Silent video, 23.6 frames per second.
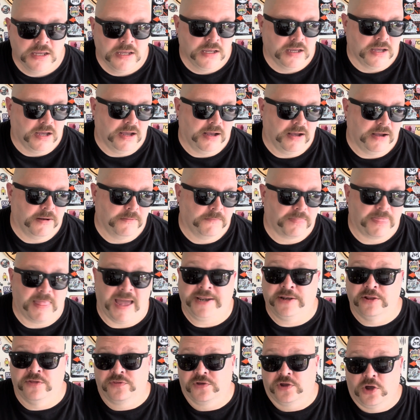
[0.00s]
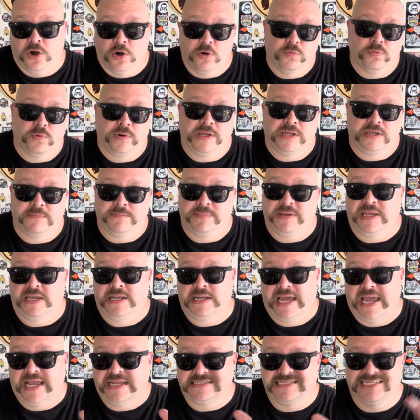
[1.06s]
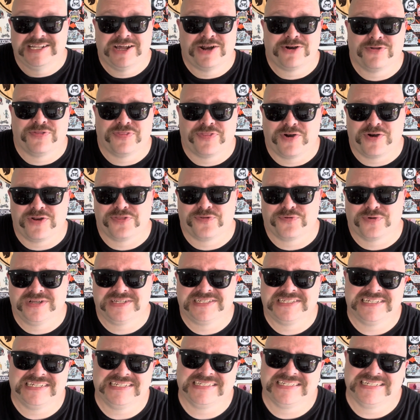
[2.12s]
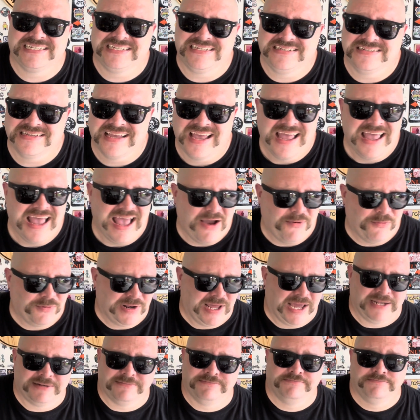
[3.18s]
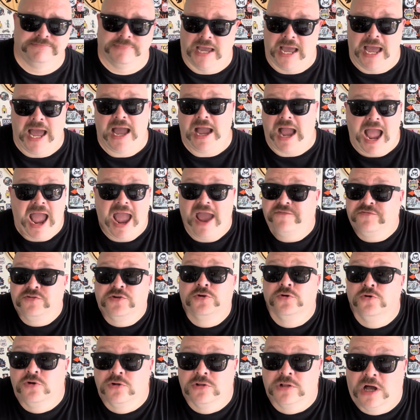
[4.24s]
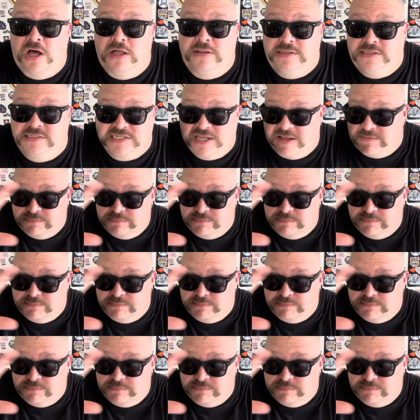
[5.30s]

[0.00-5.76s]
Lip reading: I know the Goldwing being 1833 cc's. When I have to Google all this, I'm